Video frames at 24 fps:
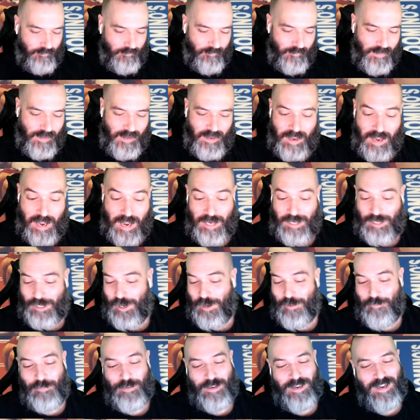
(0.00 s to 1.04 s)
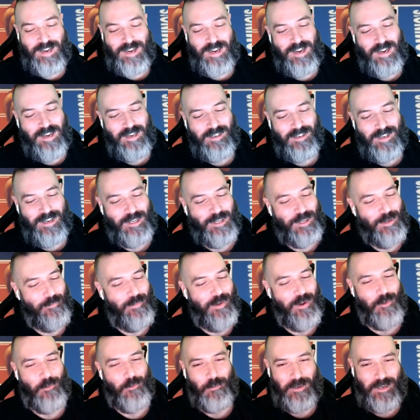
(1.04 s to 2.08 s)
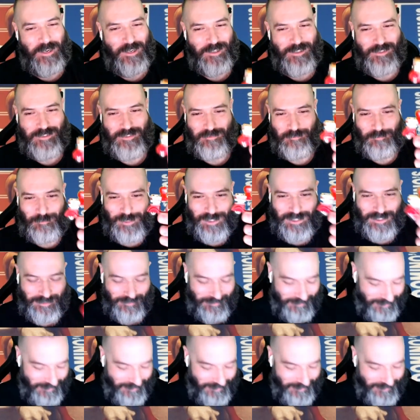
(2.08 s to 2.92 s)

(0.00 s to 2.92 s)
it, it, could be. It could be a weird, weird